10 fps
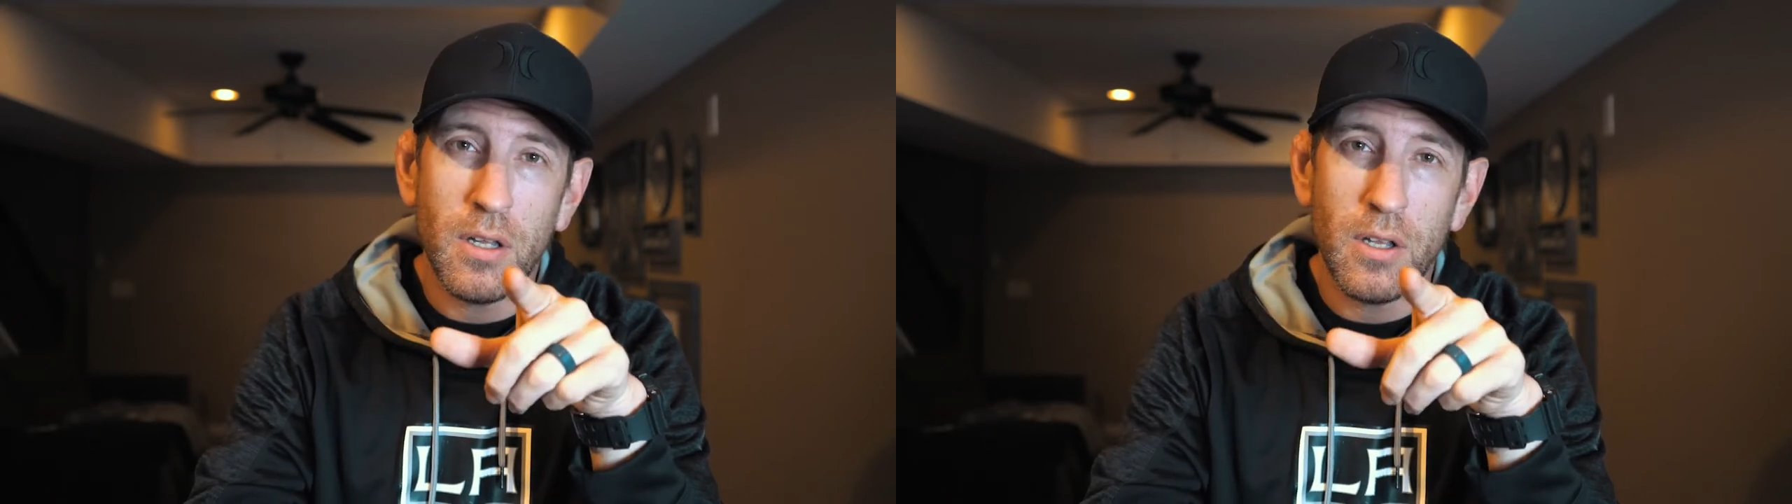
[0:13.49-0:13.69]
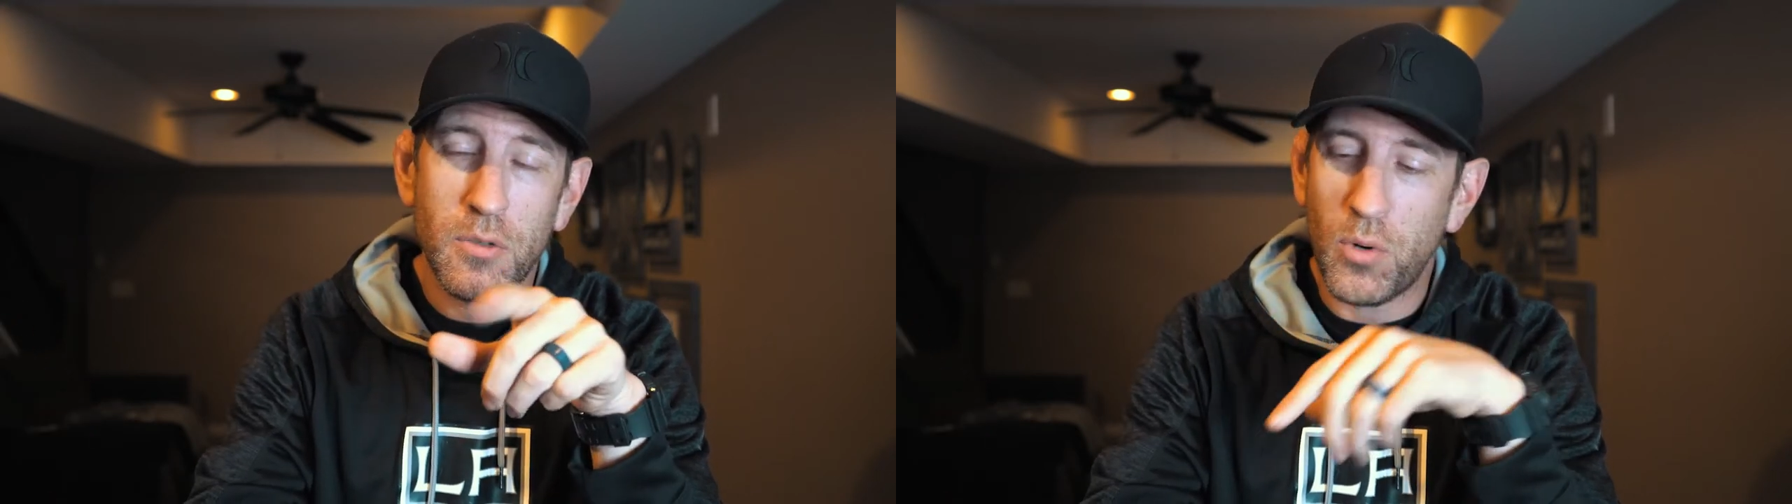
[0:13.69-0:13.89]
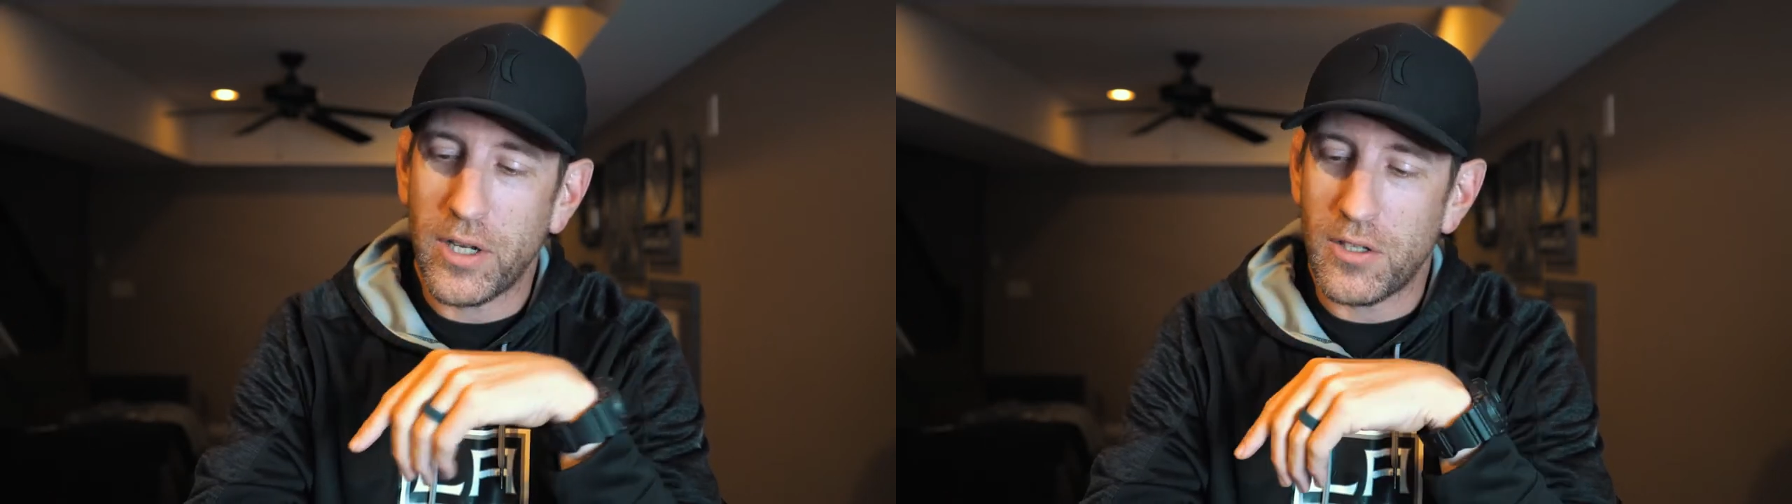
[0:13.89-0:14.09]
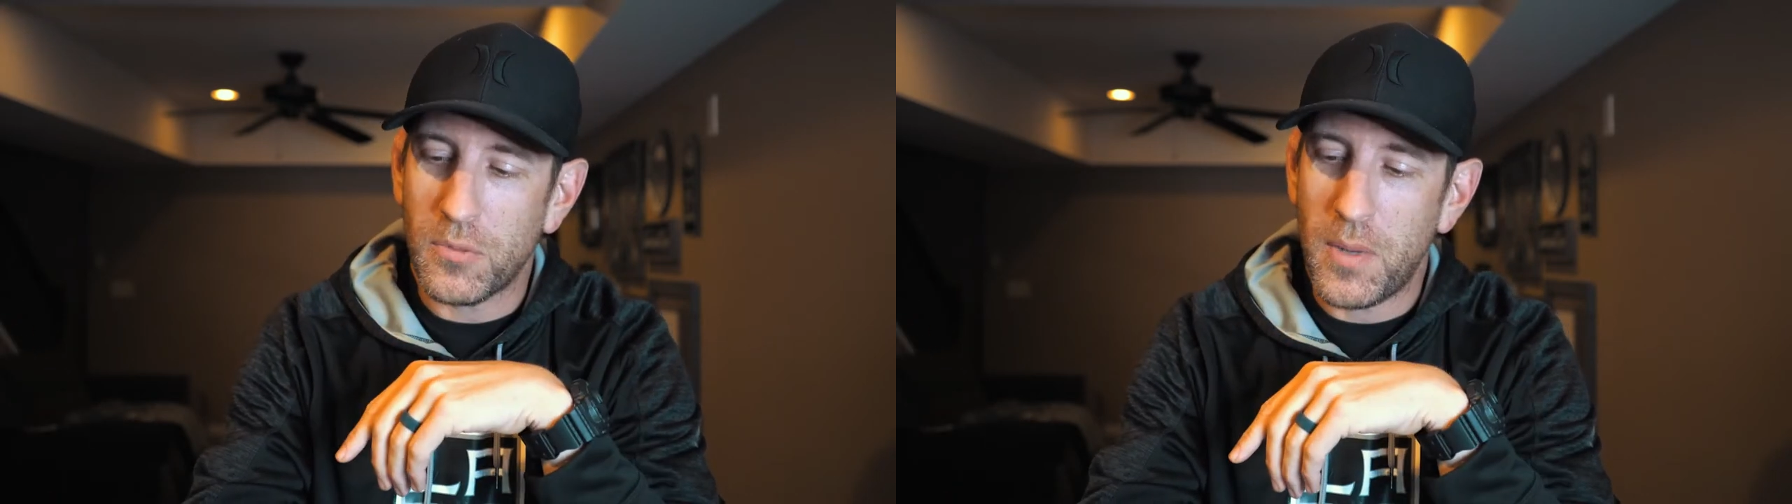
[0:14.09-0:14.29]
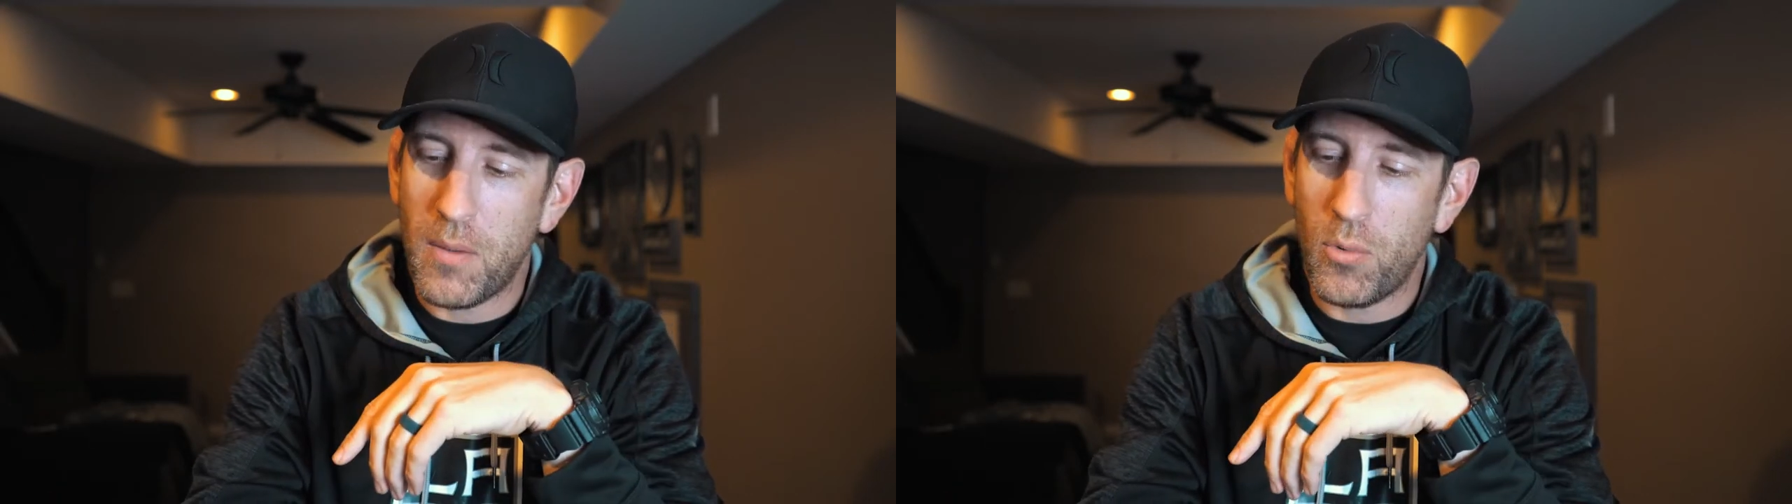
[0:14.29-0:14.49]
Let's break
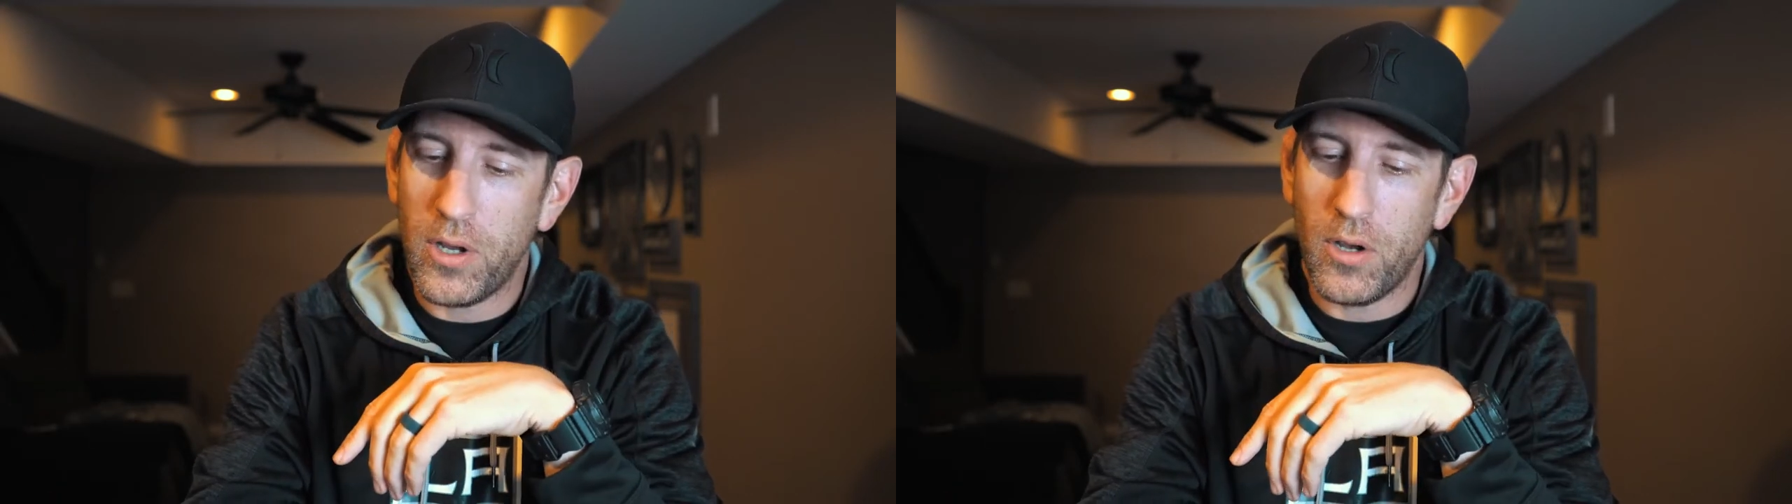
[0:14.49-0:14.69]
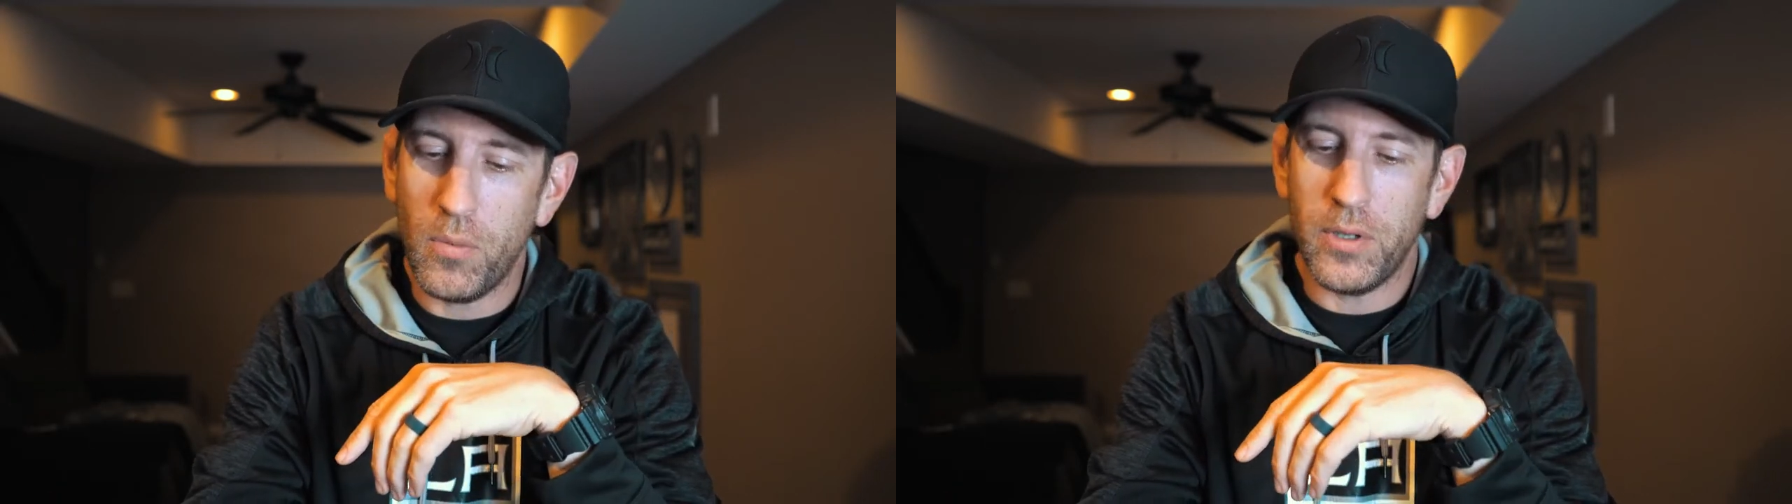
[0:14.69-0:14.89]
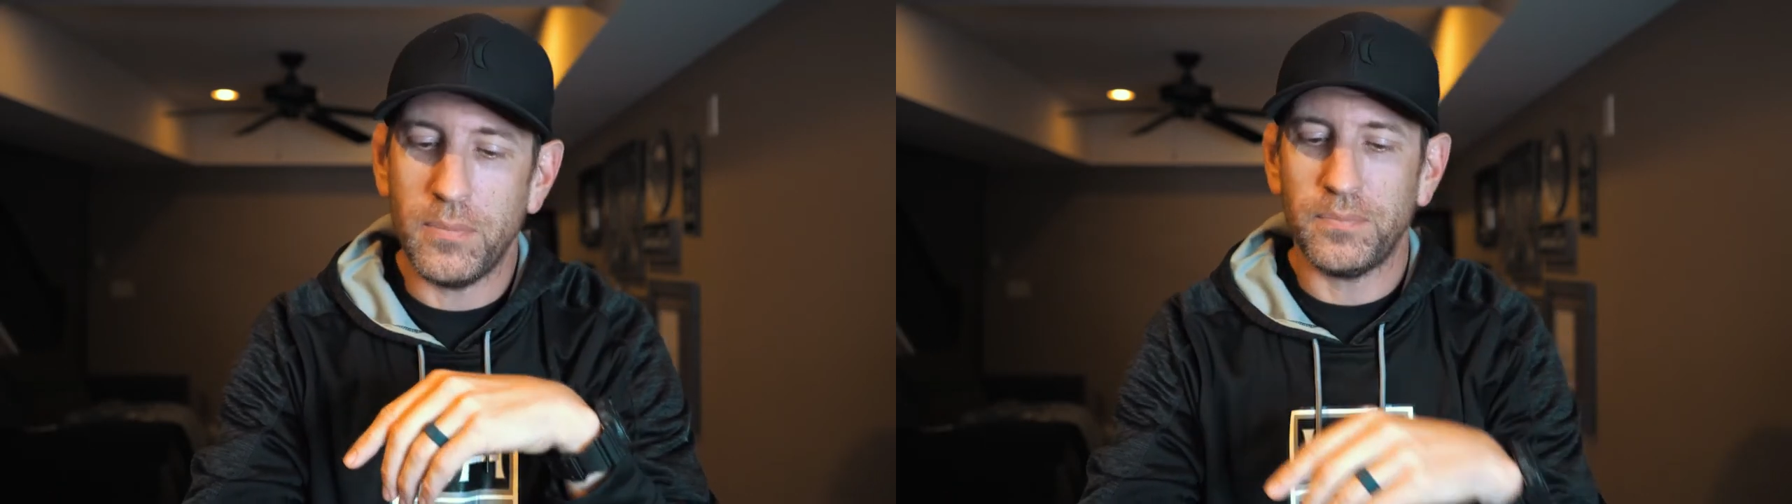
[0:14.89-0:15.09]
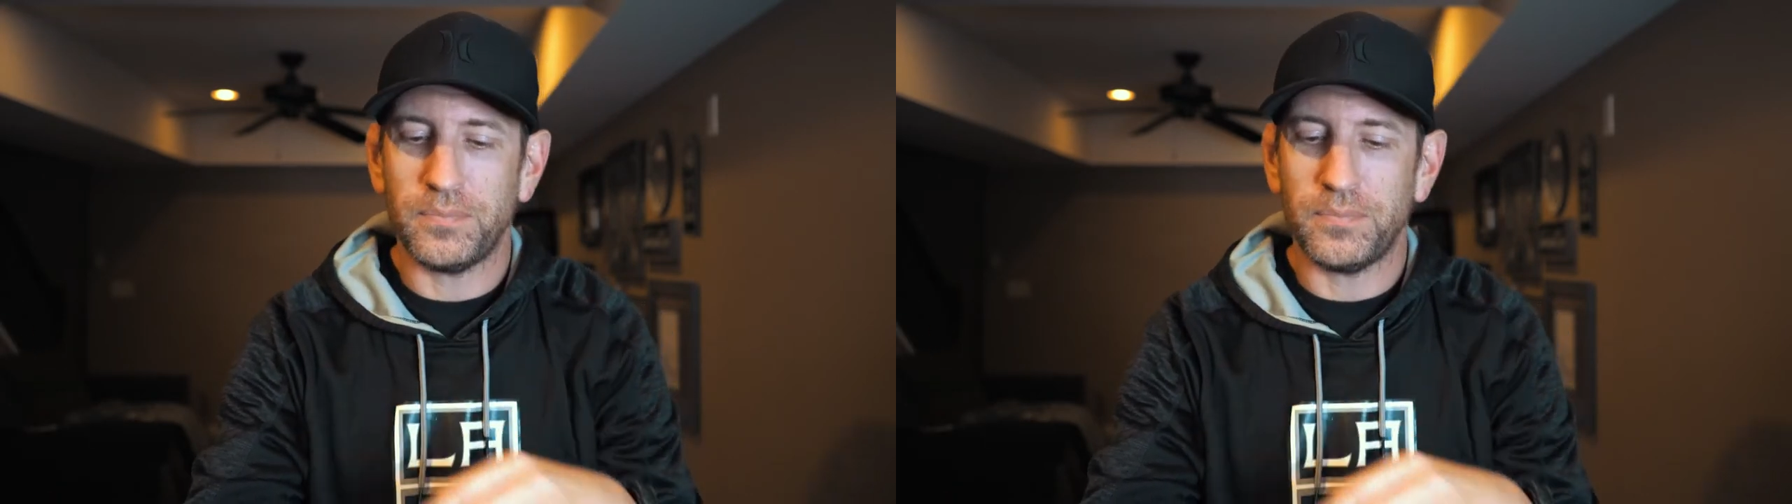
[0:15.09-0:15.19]
this bad boy open.